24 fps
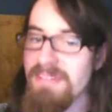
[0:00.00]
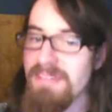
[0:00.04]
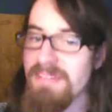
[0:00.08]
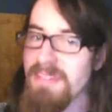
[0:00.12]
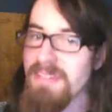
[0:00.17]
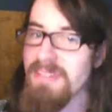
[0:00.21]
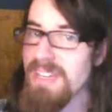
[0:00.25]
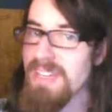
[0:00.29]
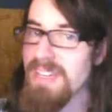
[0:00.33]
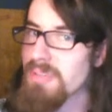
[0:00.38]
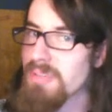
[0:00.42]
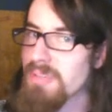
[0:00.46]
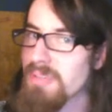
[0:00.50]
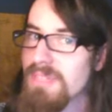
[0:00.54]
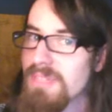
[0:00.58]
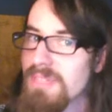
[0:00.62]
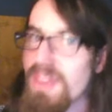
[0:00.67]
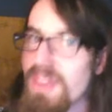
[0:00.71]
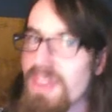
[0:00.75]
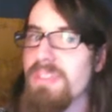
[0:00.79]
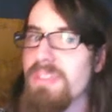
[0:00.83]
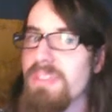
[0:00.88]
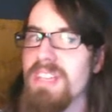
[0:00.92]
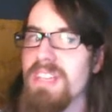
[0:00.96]
it was
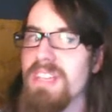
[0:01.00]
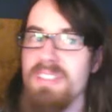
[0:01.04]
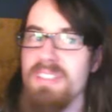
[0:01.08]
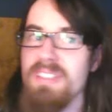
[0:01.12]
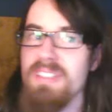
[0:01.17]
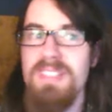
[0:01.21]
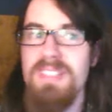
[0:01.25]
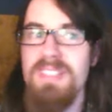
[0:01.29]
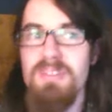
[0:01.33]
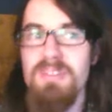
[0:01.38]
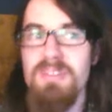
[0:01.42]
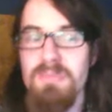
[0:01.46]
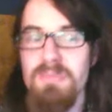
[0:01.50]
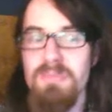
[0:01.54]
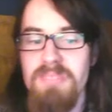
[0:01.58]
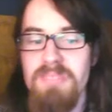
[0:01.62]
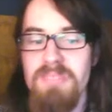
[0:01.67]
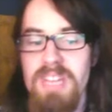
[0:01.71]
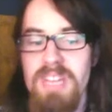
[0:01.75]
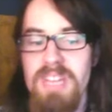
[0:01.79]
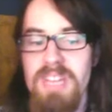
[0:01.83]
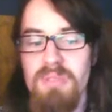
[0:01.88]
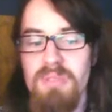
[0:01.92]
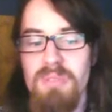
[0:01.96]
fairy tale, so
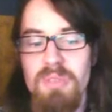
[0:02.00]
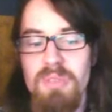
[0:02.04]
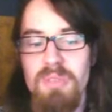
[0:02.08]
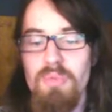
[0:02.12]
naturally